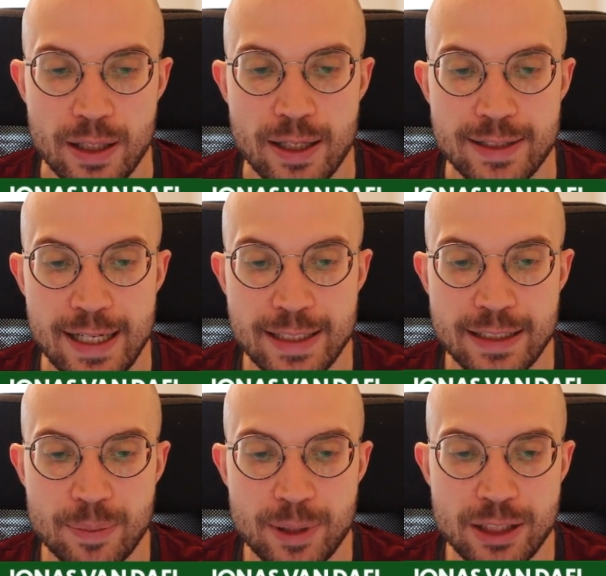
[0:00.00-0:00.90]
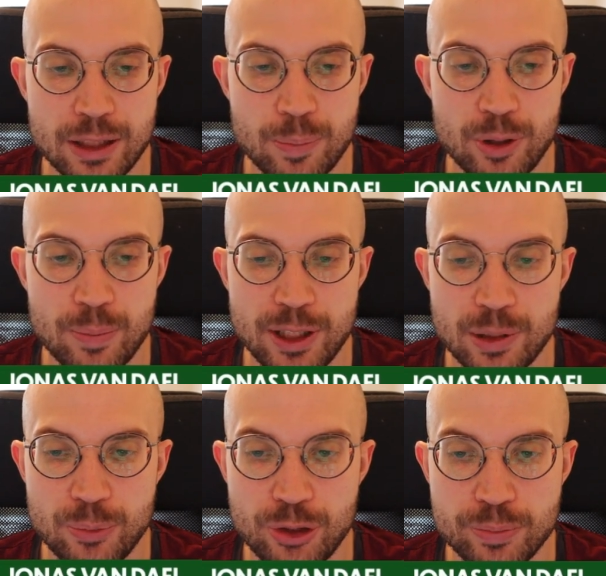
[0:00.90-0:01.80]
Attacking the
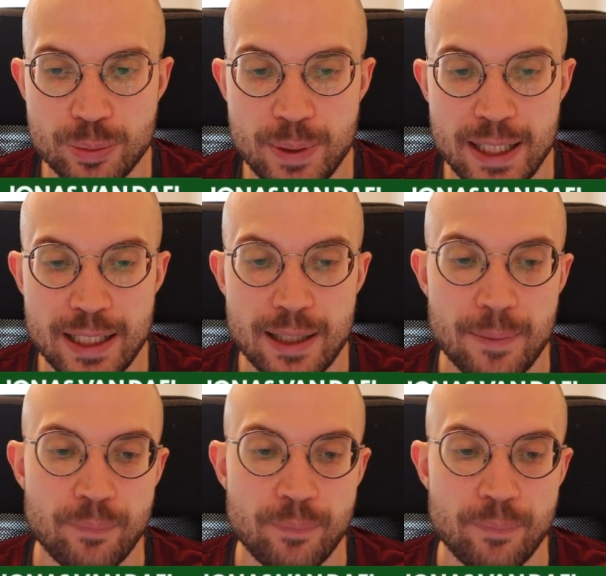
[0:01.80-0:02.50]
bishop drops back.